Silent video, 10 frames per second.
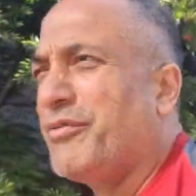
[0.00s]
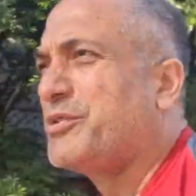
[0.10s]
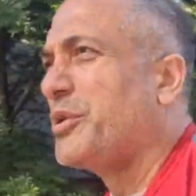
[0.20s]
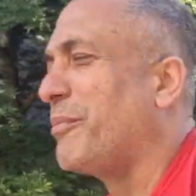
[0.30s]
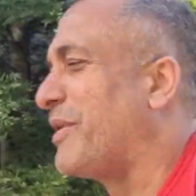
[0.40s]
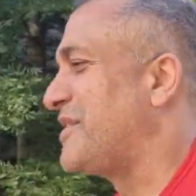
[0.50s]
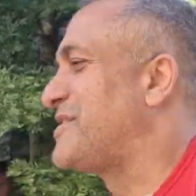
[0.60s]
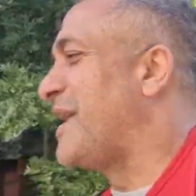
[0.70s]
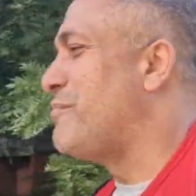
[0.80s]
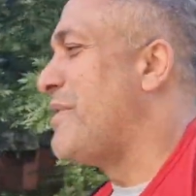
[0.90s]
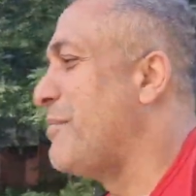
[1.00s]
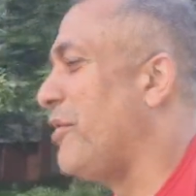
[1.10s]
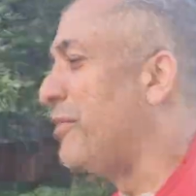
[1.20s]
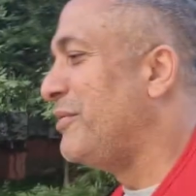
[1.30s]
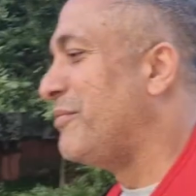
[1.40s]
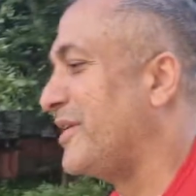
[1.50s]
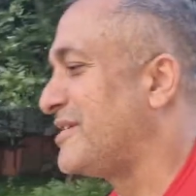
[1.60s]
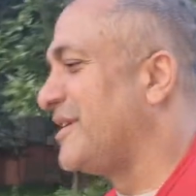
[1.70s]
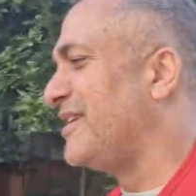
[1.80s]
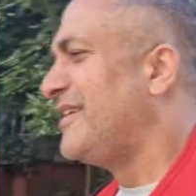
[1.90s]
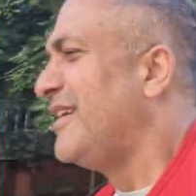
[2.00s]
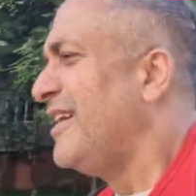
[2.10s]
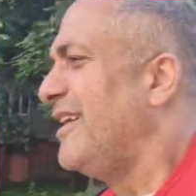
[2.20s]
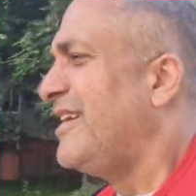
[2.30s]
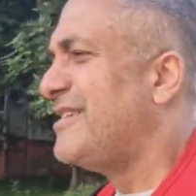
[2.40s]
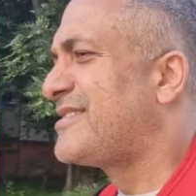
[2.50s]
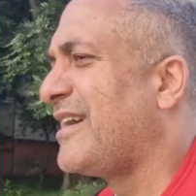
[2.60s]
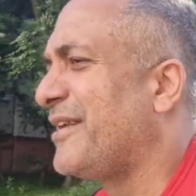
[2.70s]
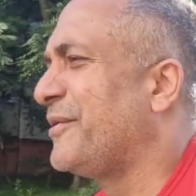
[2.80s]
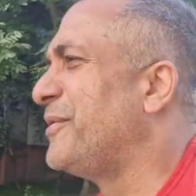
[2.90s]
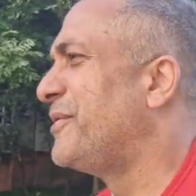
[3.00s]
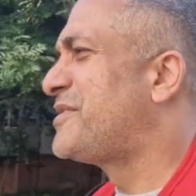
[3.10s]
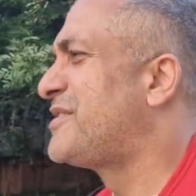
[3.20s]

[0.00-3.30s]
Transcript: if Trump gets that memo, but he's got to...